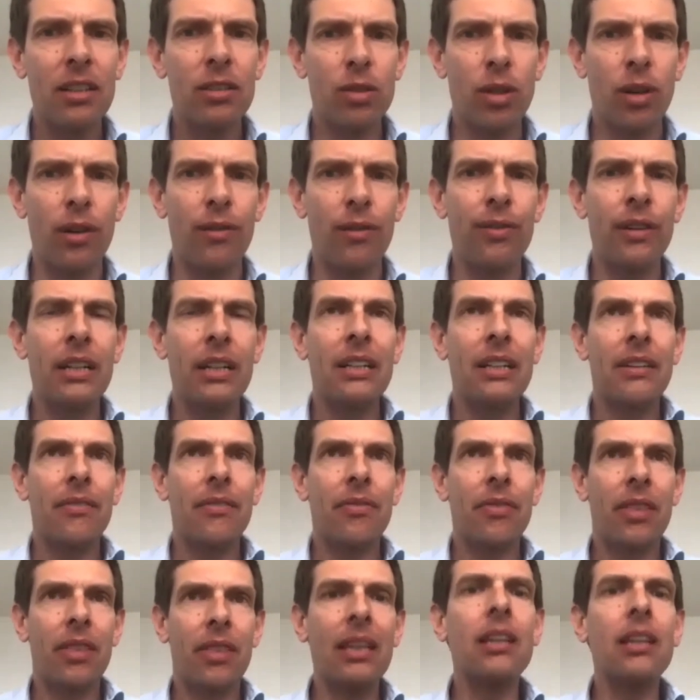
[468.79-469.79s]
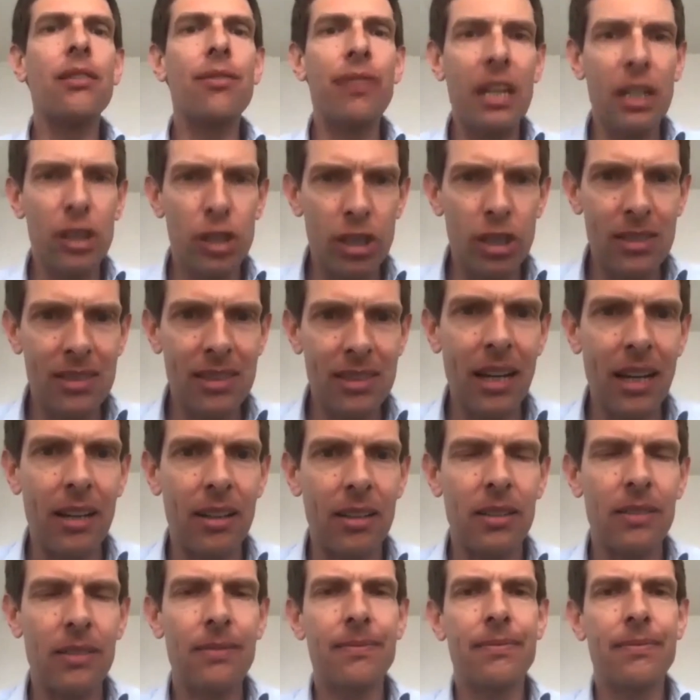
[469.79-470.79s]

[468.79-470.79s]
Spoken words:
sort of the innovation cycle?